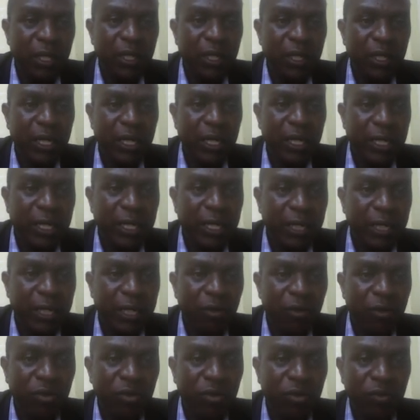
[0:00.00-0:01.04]
and then go
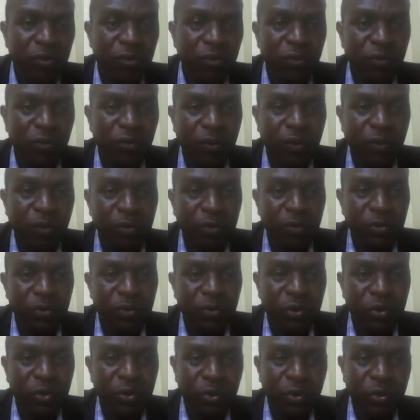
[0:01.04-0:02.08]
to form
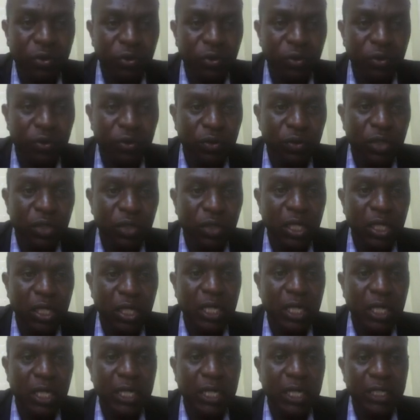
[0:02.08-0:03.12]
2,
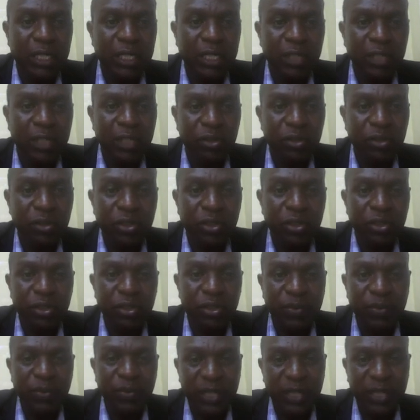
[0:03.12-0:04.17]
and then you show
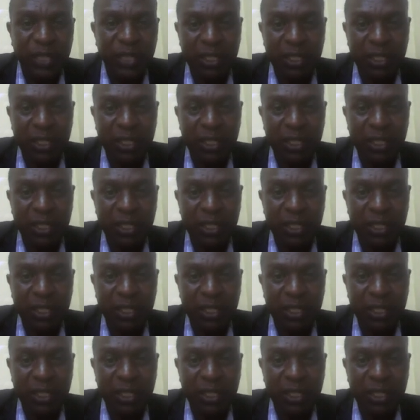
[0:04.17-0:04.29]
topic.